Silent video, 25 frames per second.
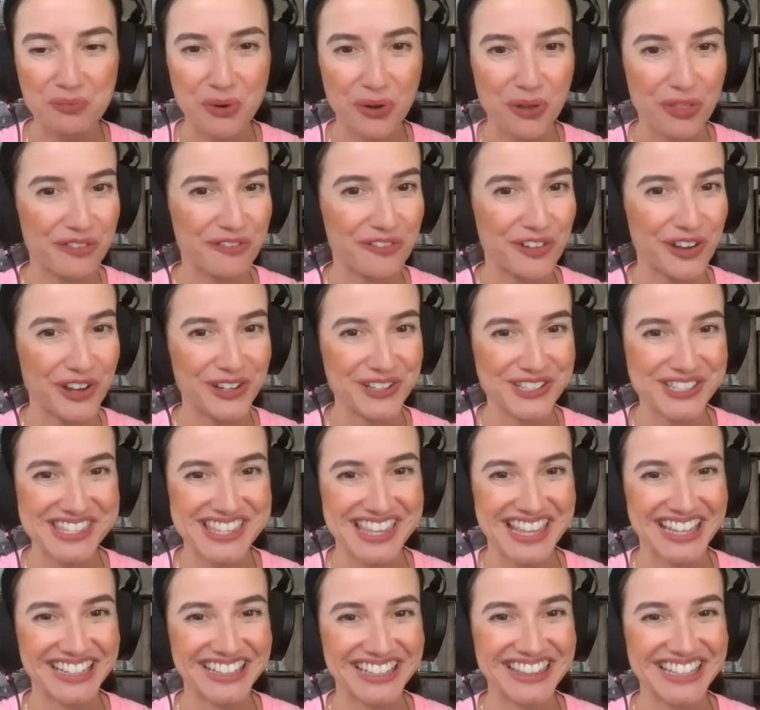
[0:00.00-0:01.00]
broth fast
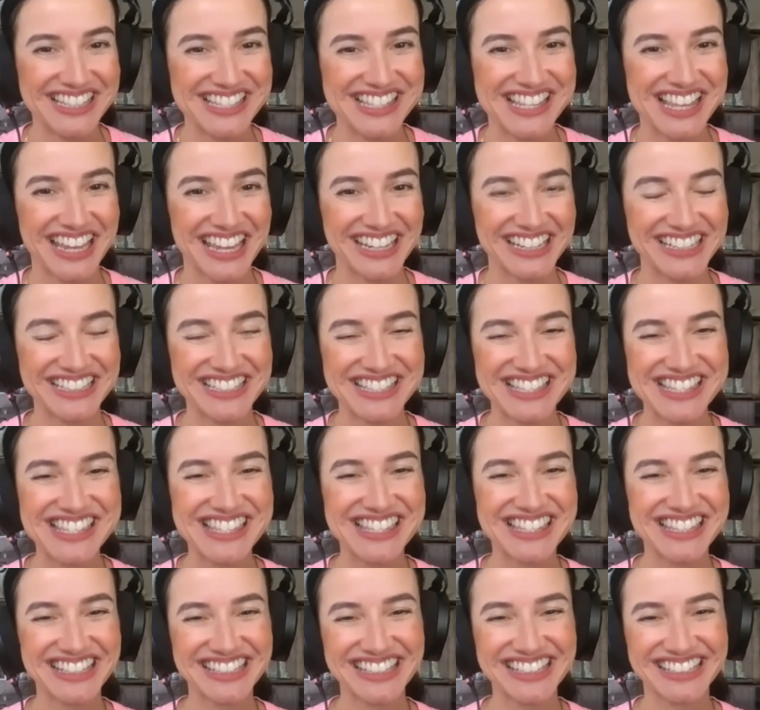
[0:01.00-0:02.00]
then in this case?
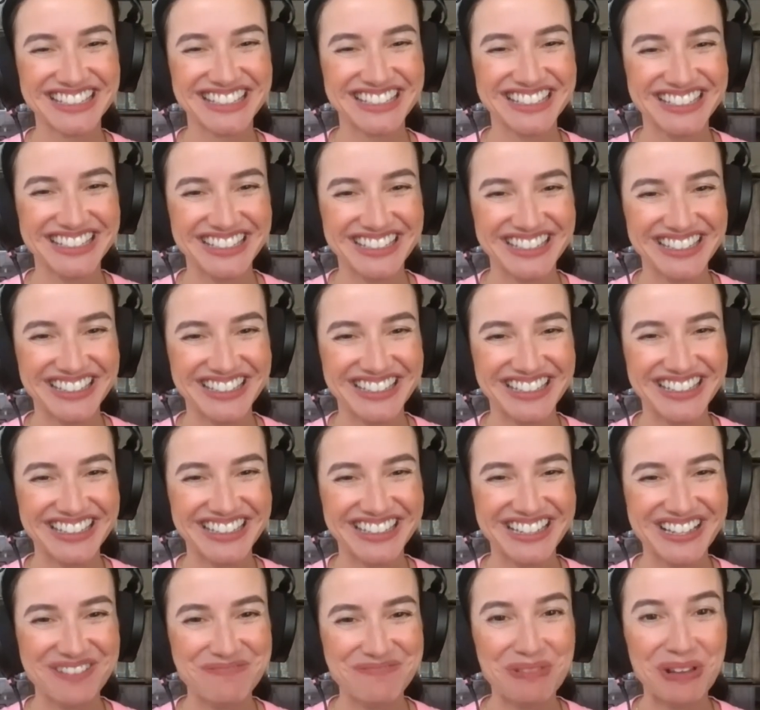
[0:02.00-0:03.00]

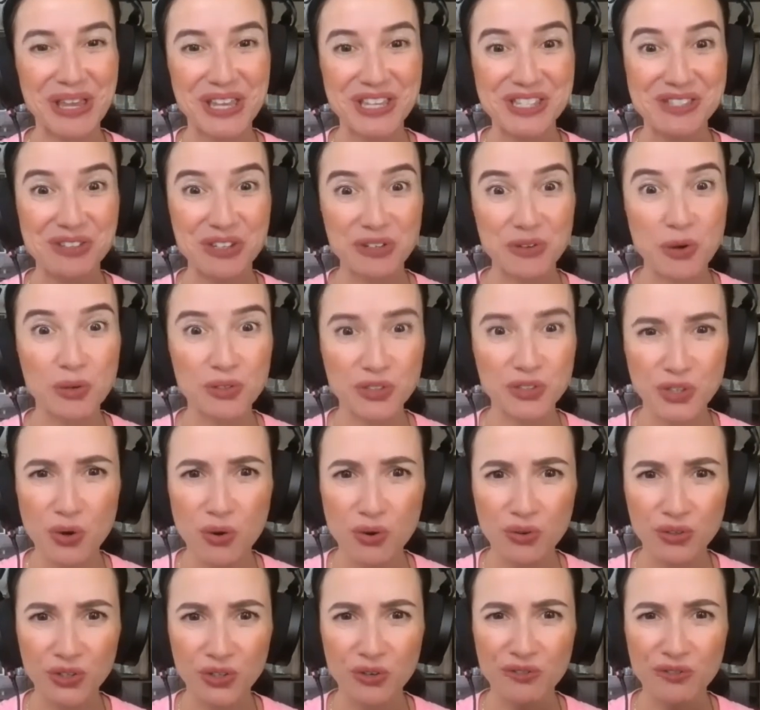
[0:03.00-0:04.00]
Because in your, your gaps,